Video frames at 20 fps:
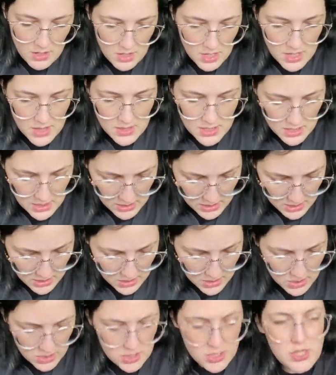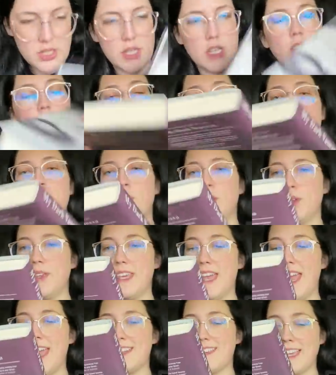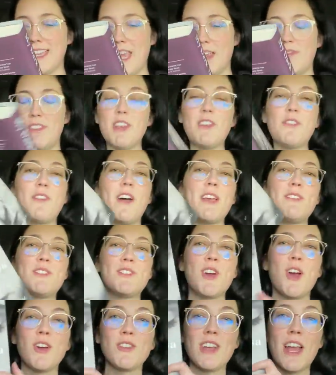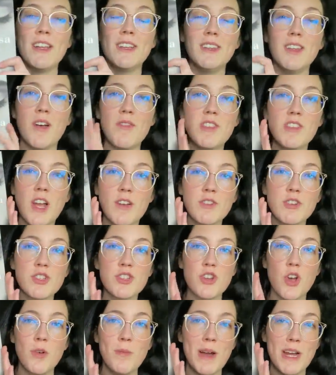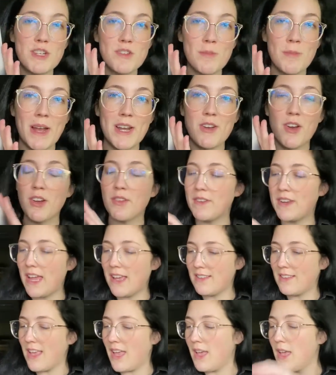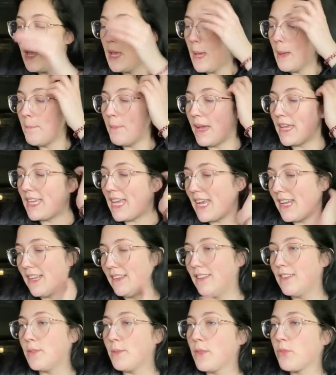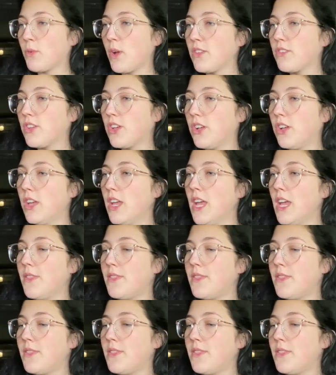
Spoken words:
And then let's see. Oh, yes. I gave this 5 stars. I love this cover so much. My Dark Vanessa by Kate Elizabeth Russell.